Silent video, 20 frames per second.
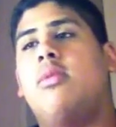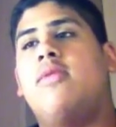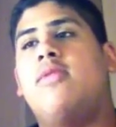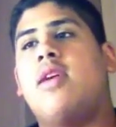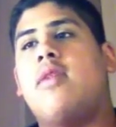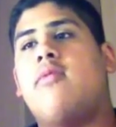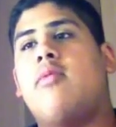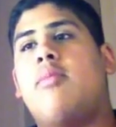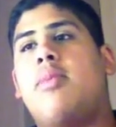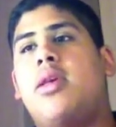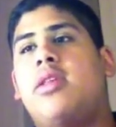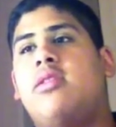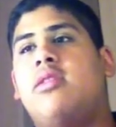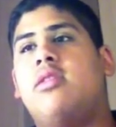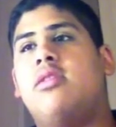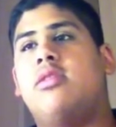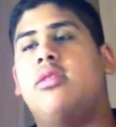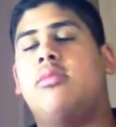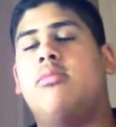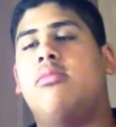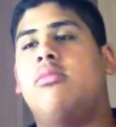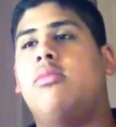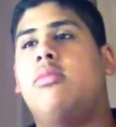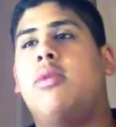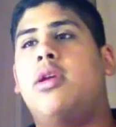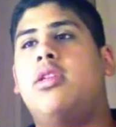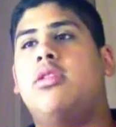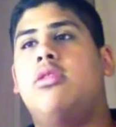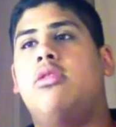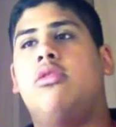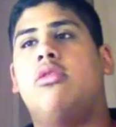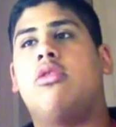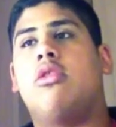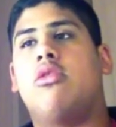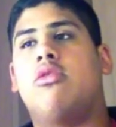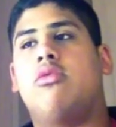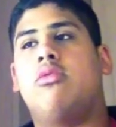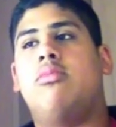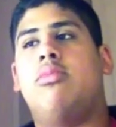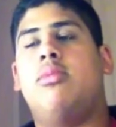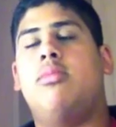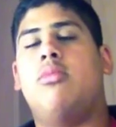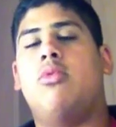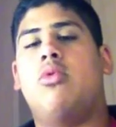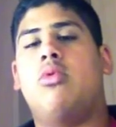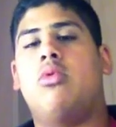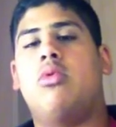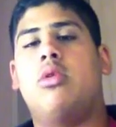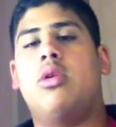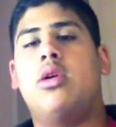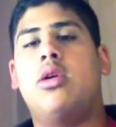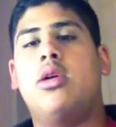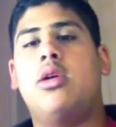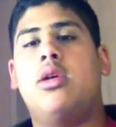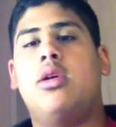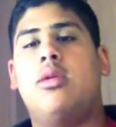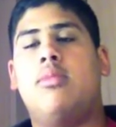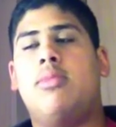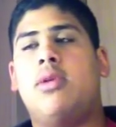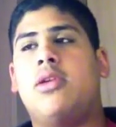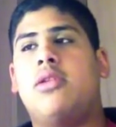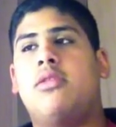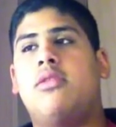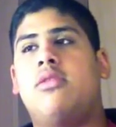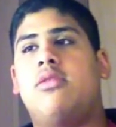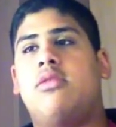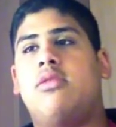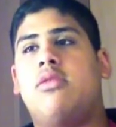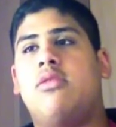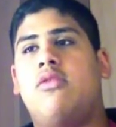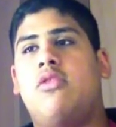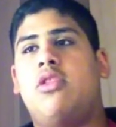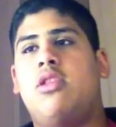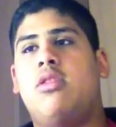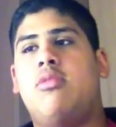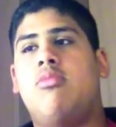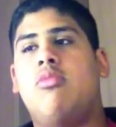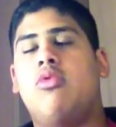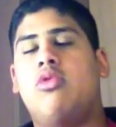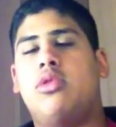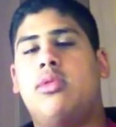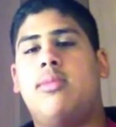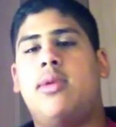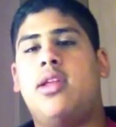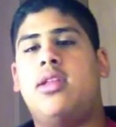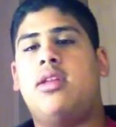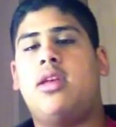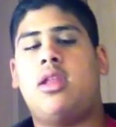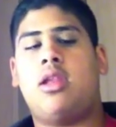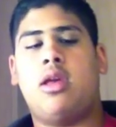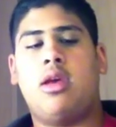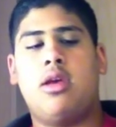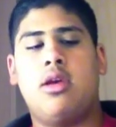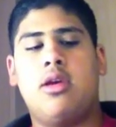If you have a big system, maintenance cost would be more, because obviously there's more to maintain.